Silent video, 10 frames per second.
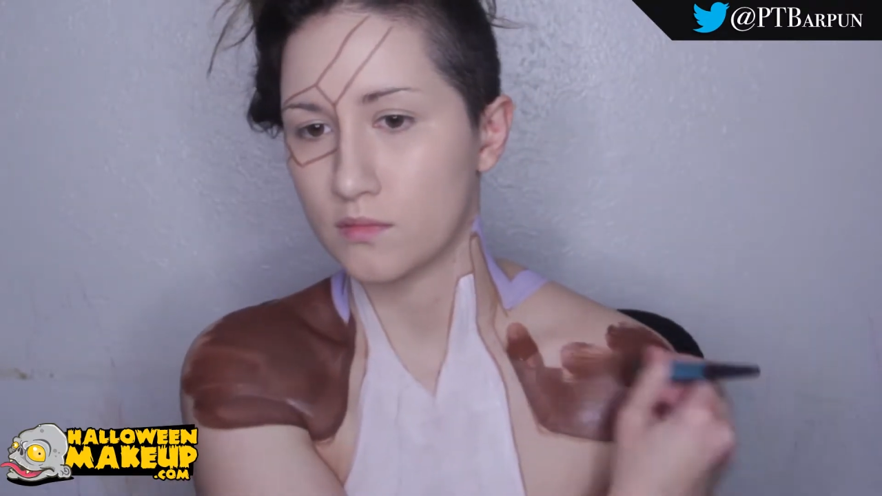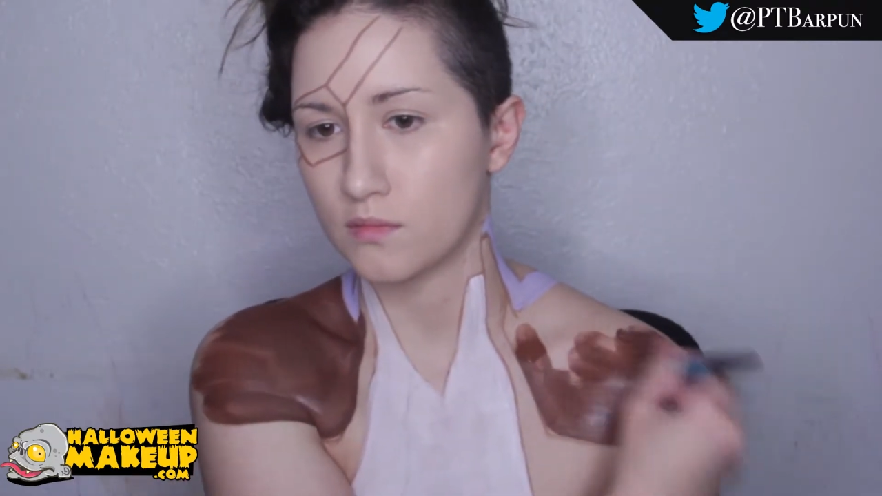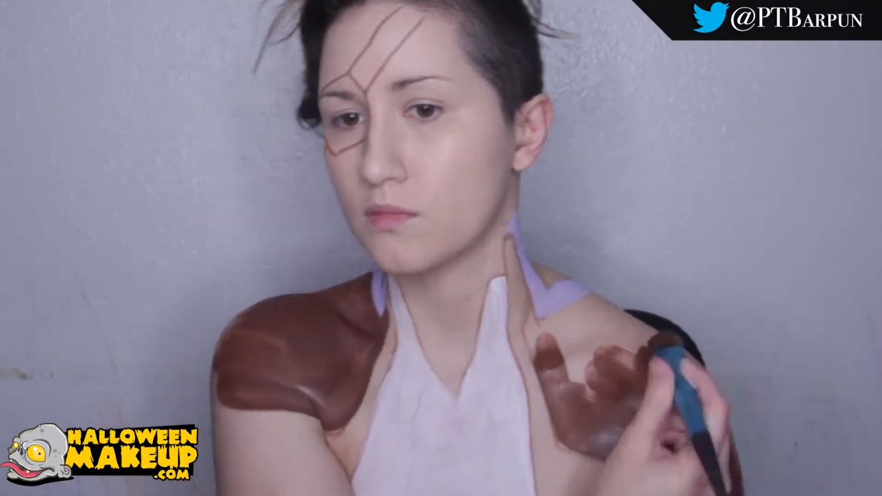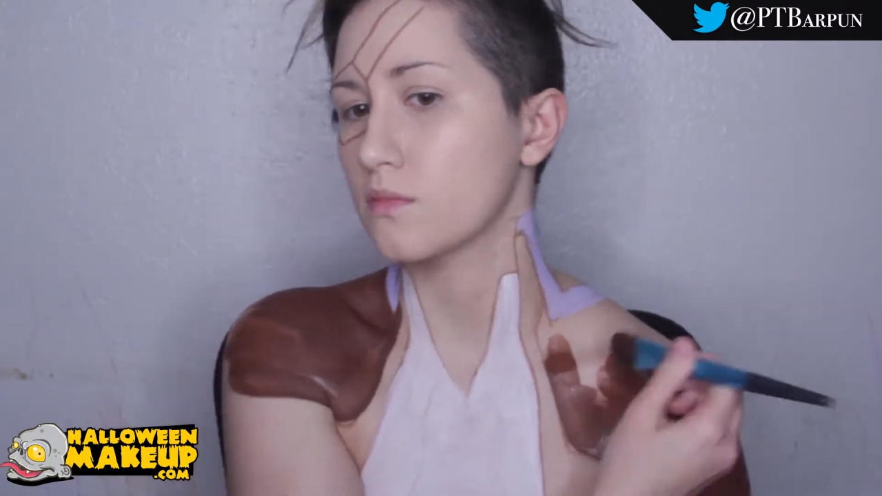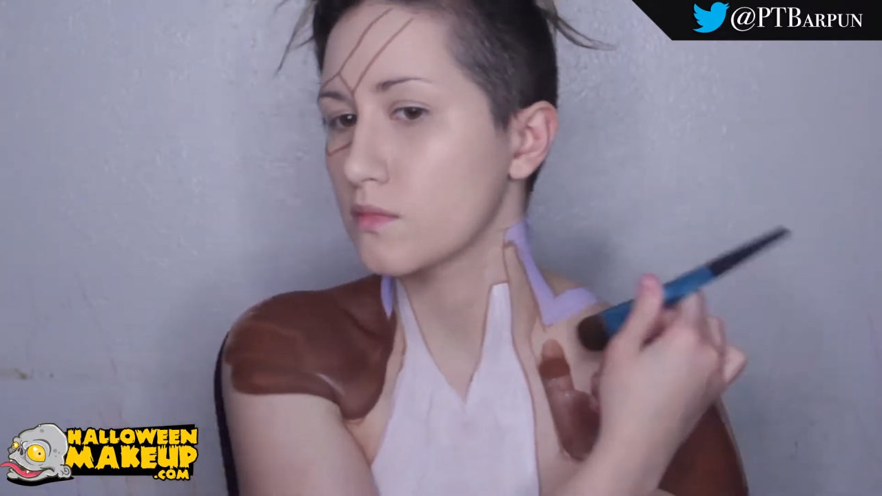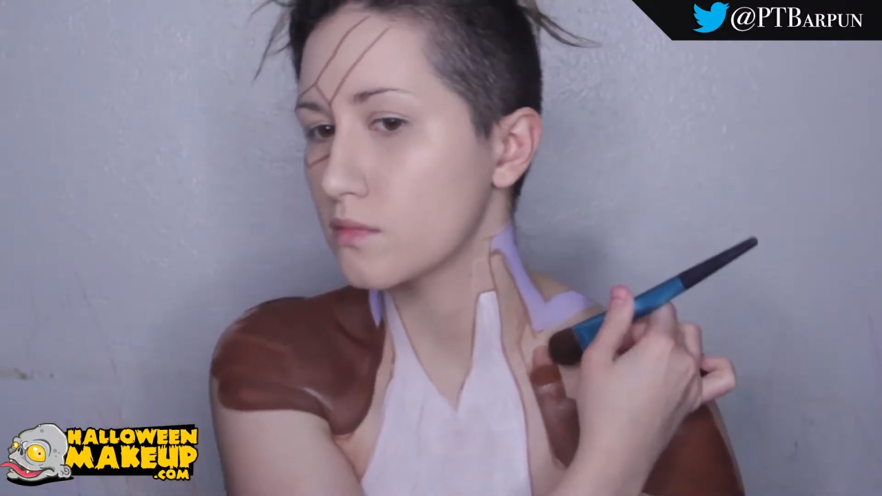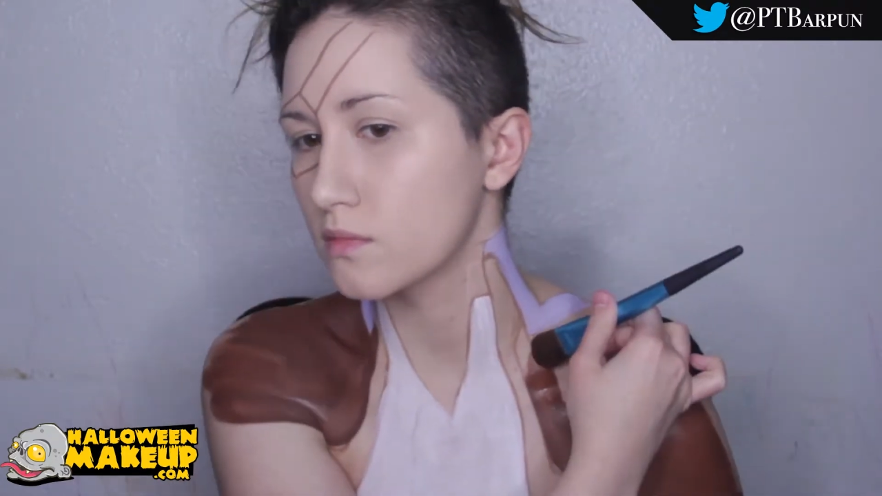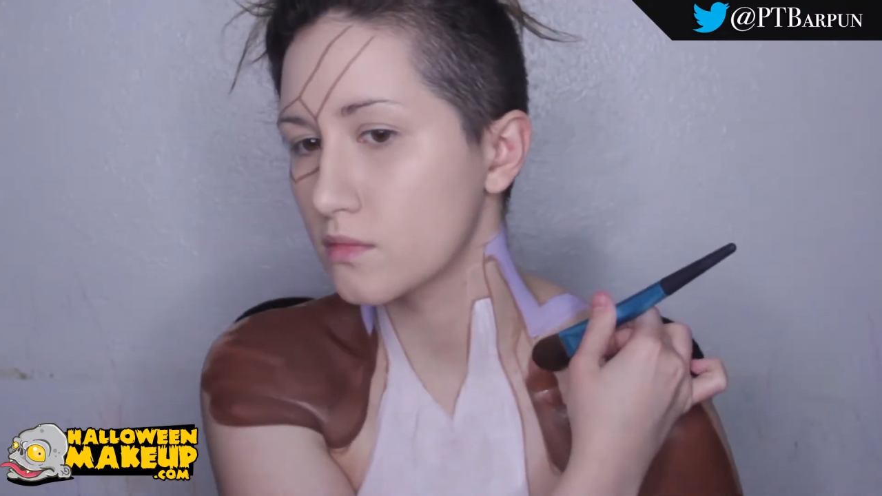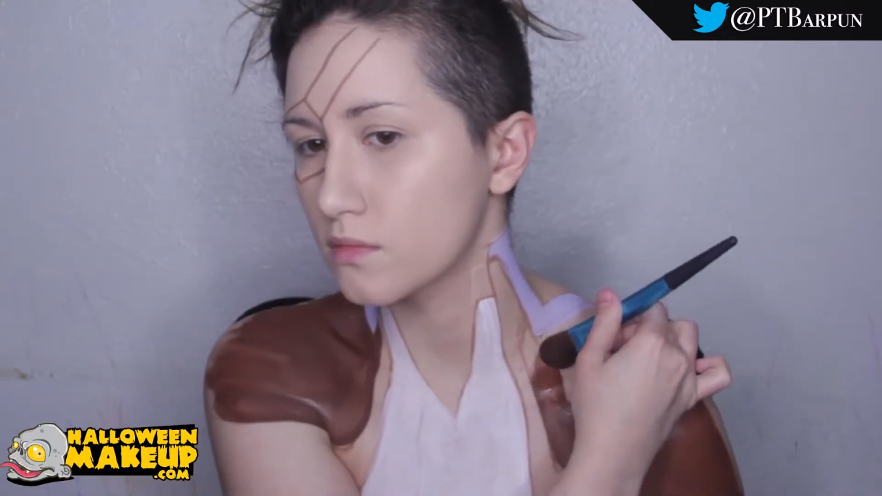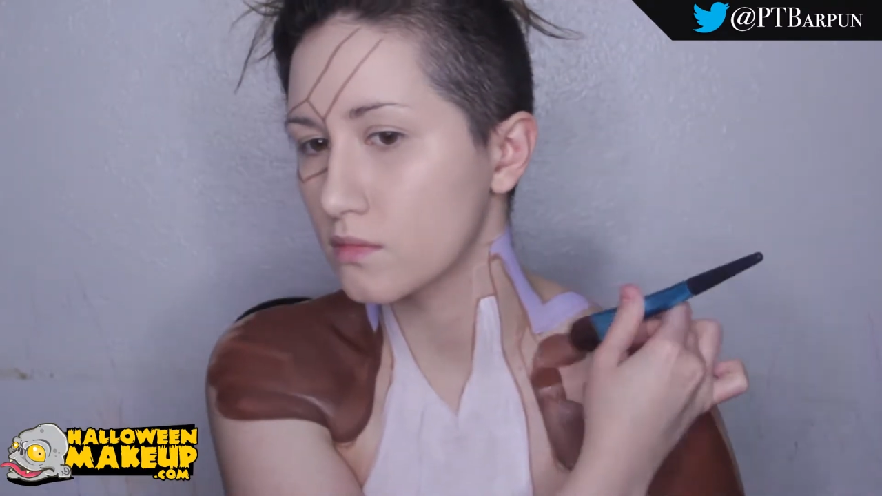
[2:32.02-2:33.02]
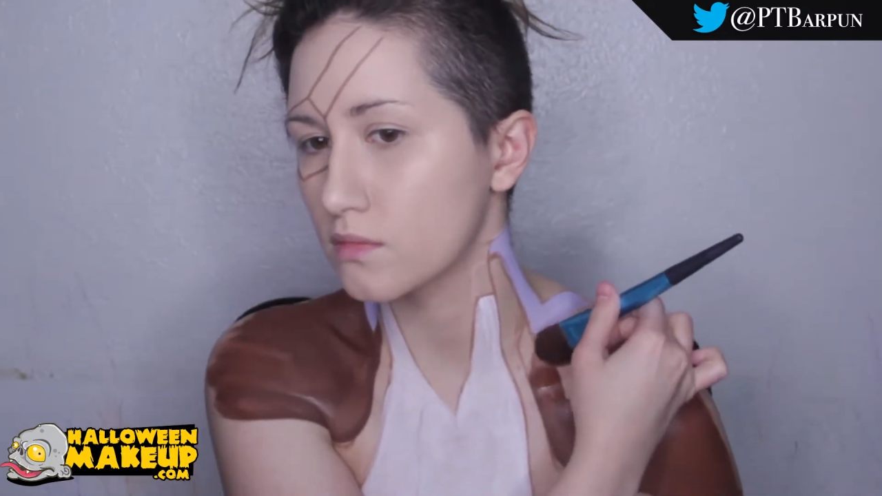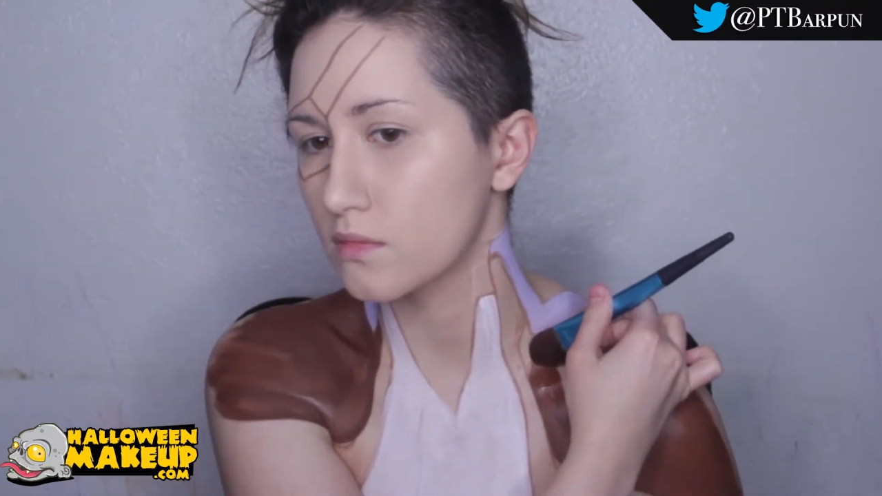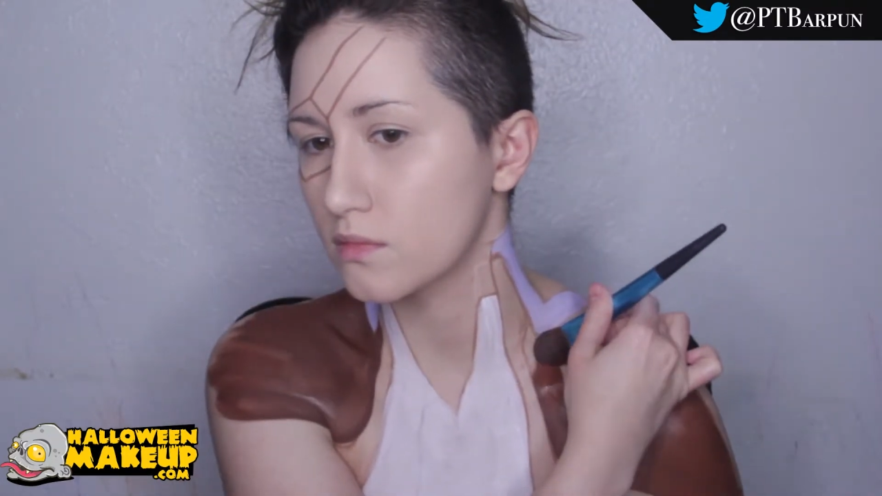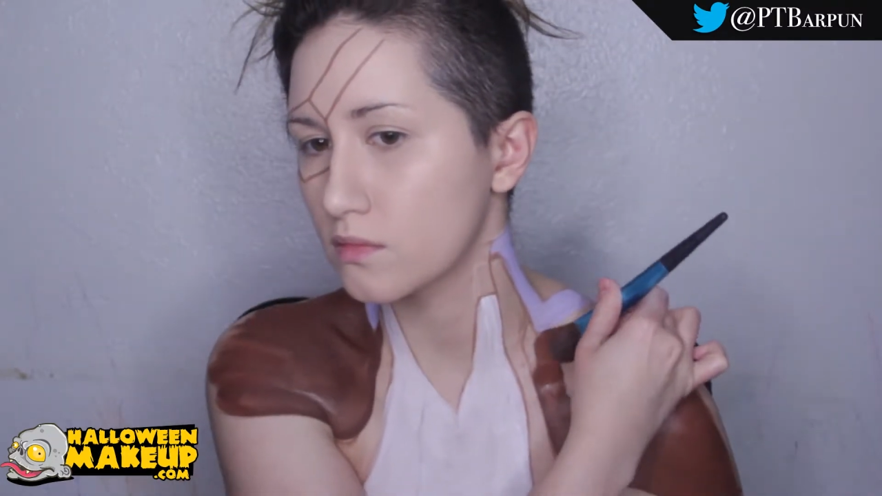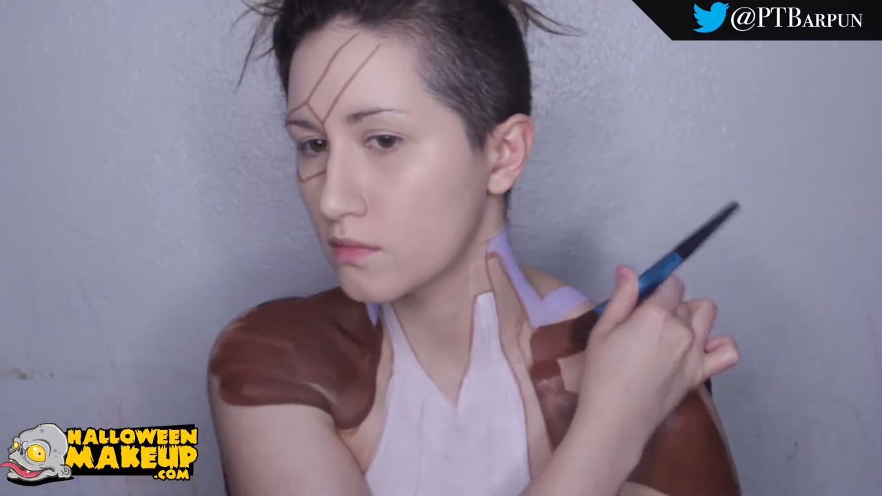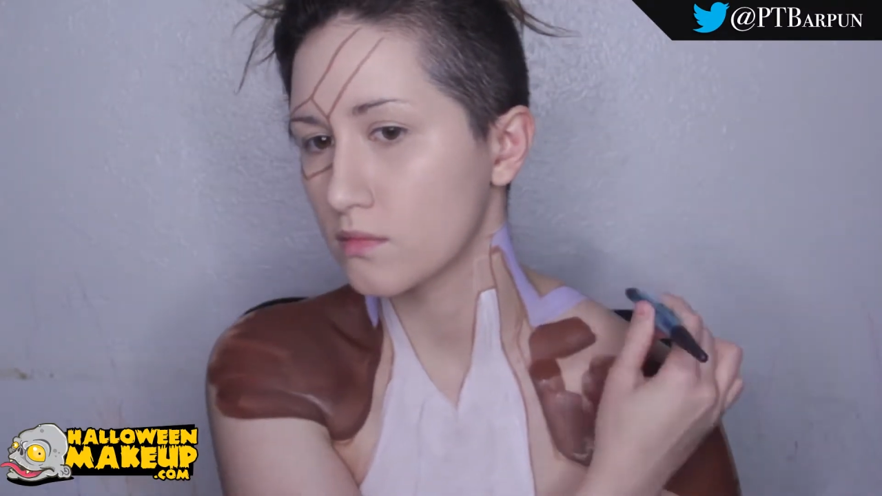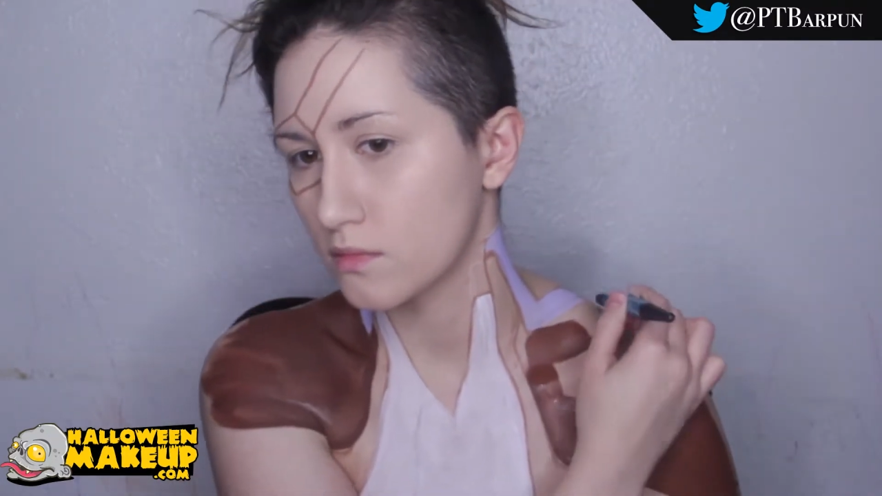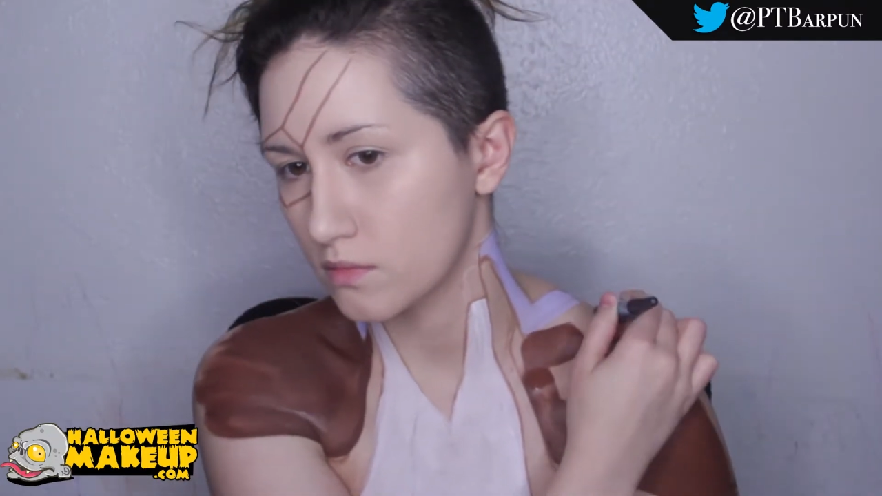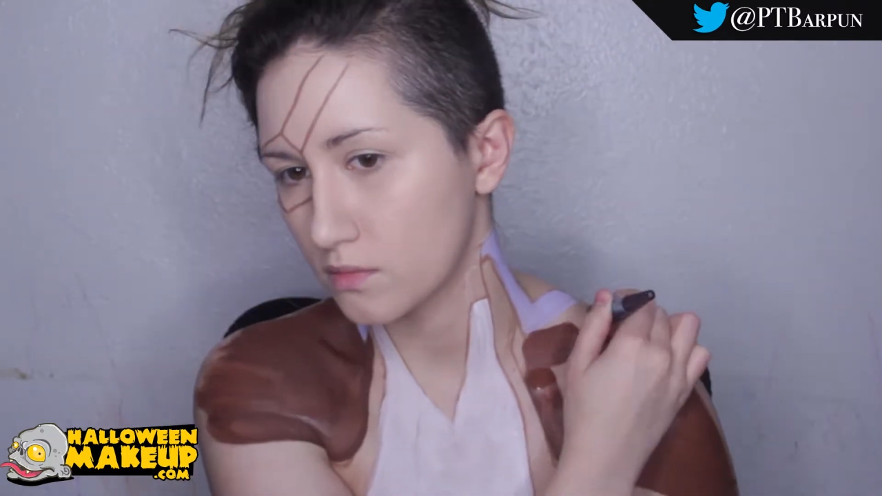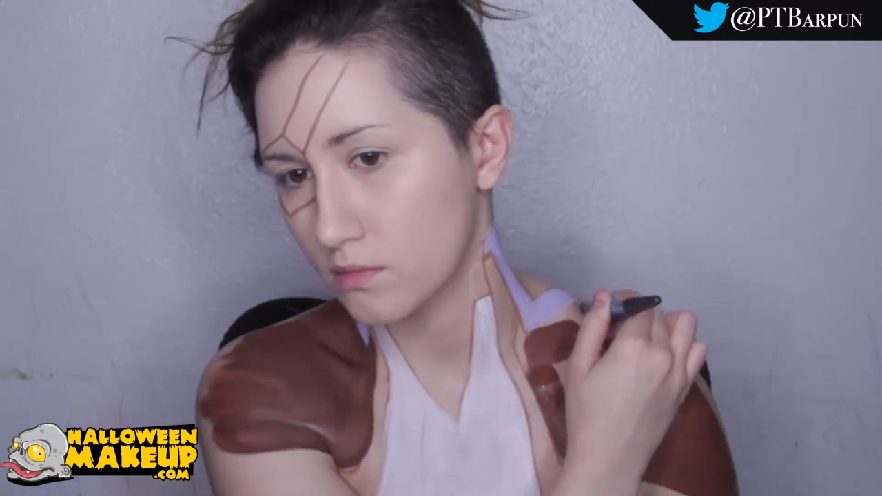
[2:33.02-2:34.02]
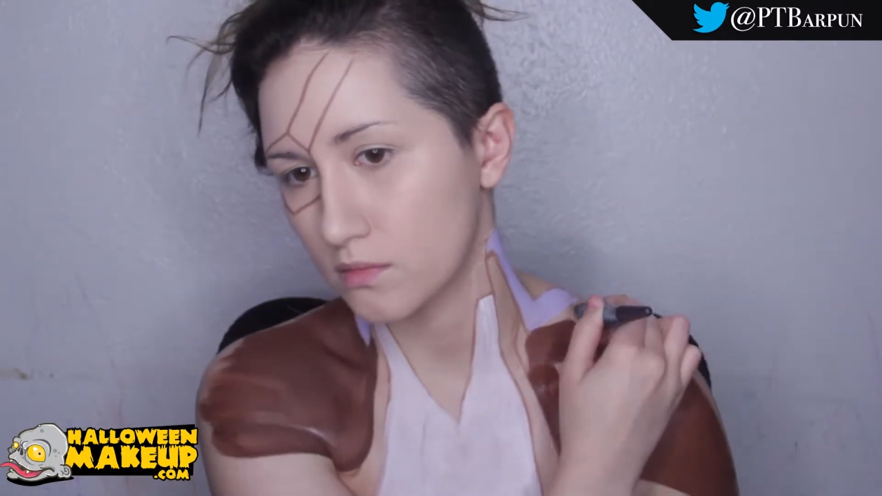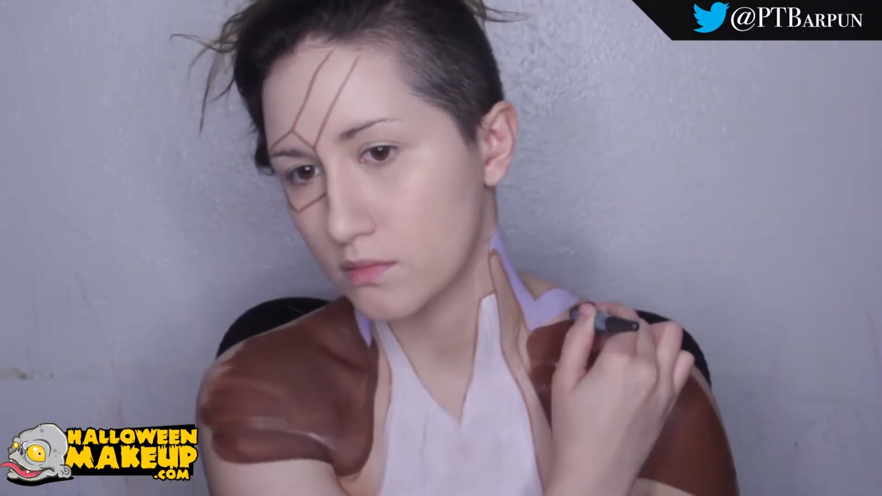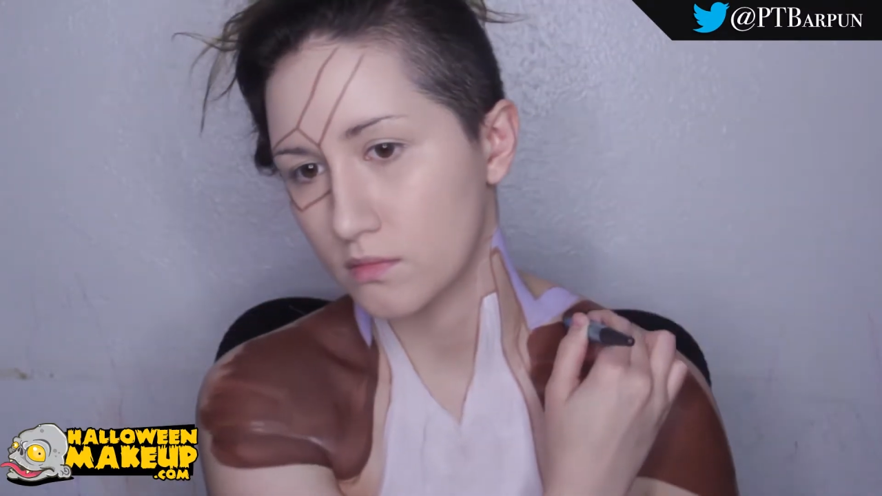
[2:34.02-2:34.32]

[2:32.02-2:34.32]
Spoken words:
And this is brown paint by Mehron.